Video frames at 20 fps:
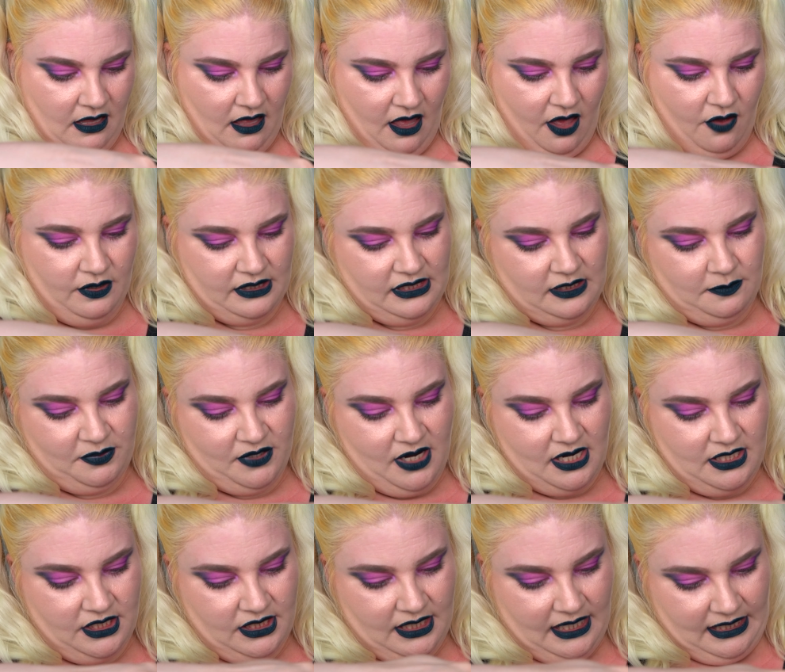Oh, it's a
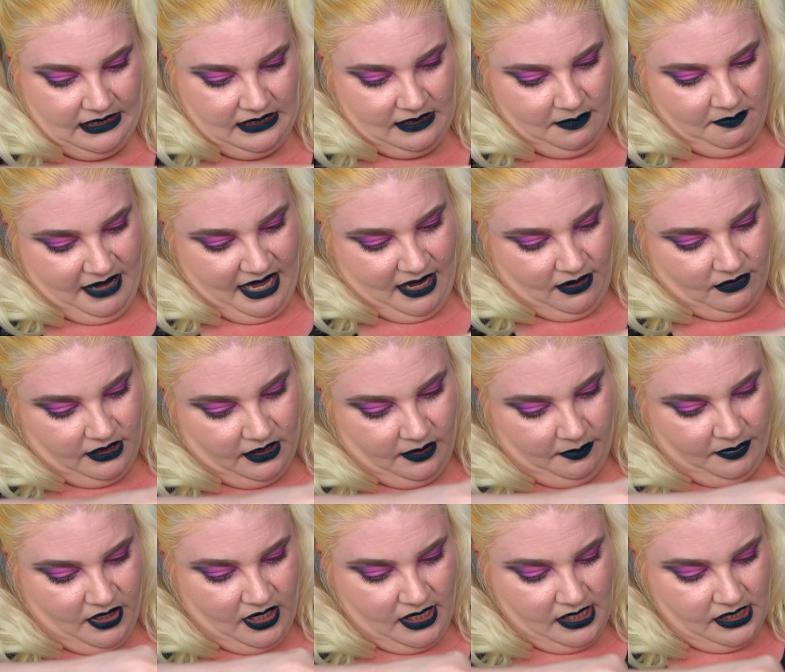brush set. It's a powder
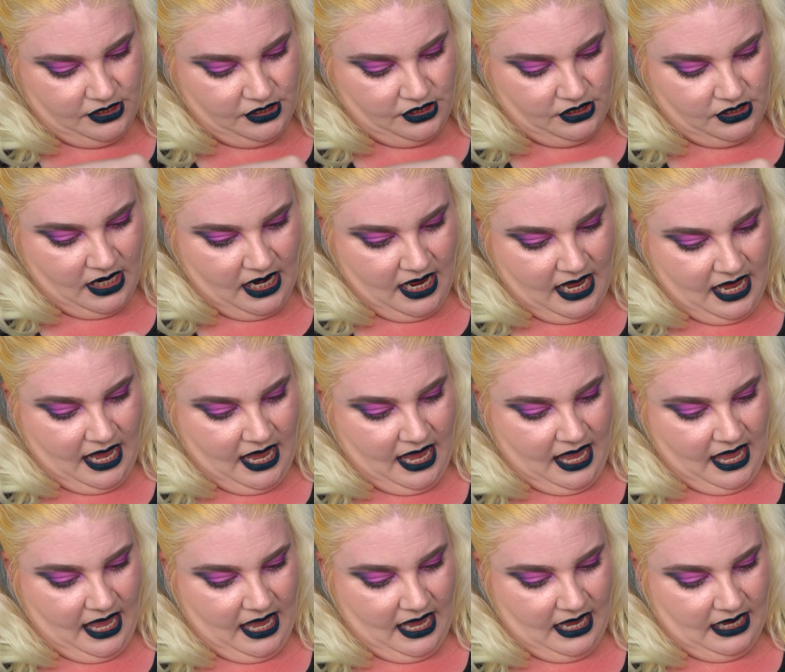brush
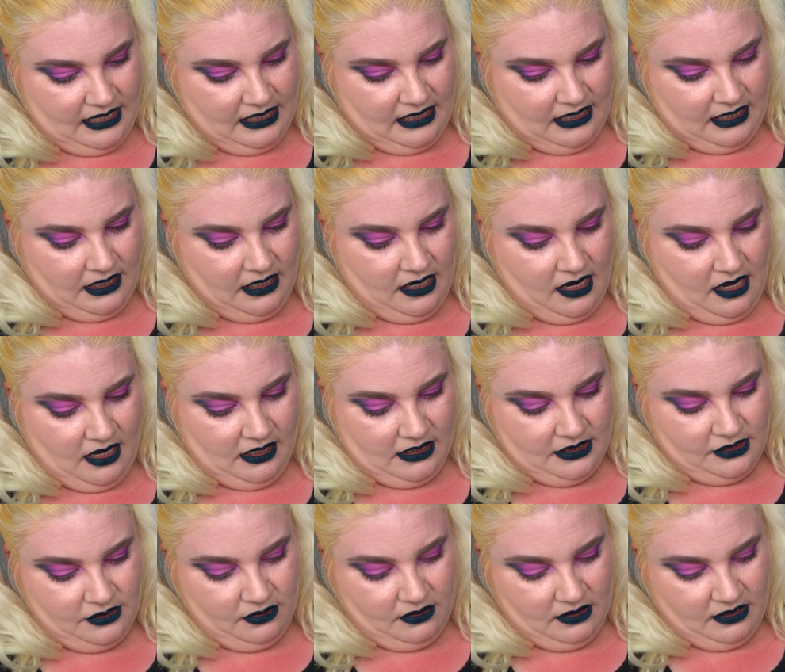and a
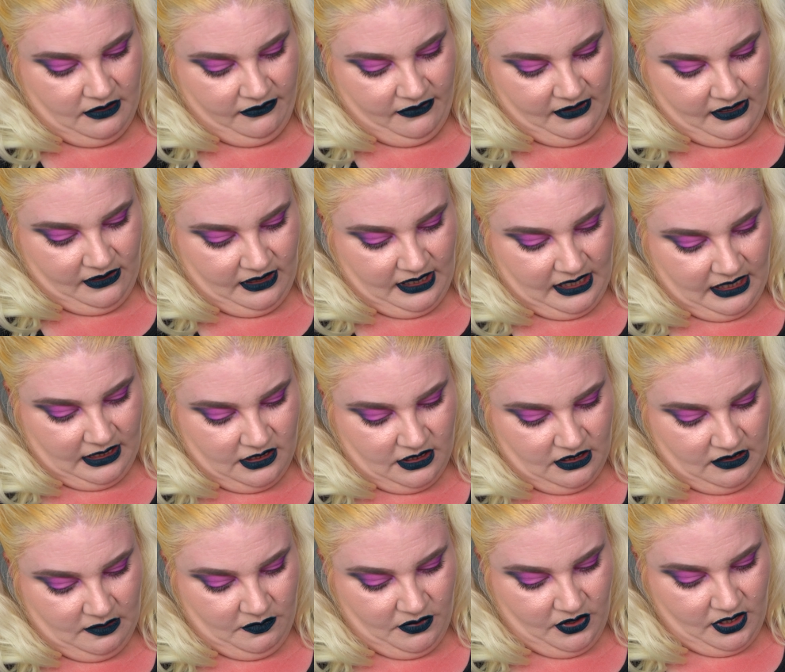contour
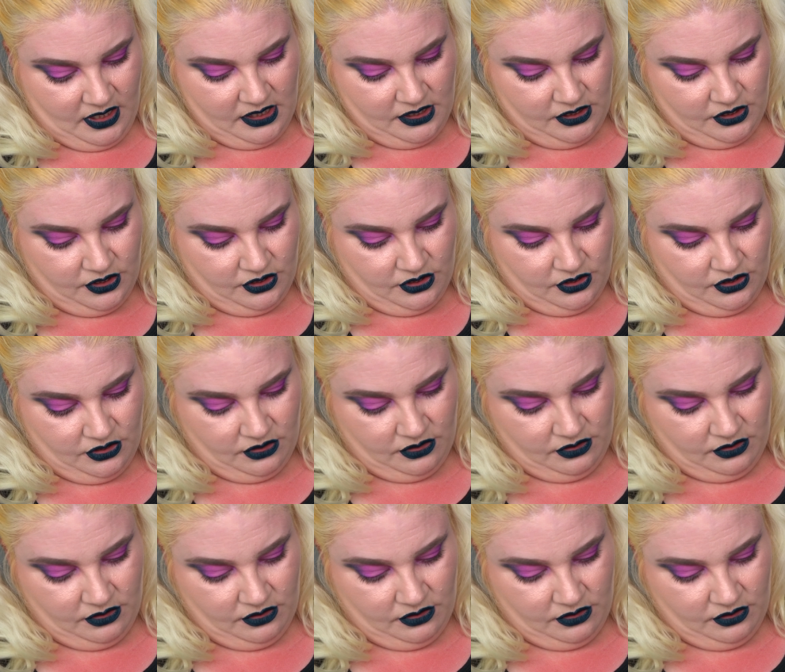foundation brush.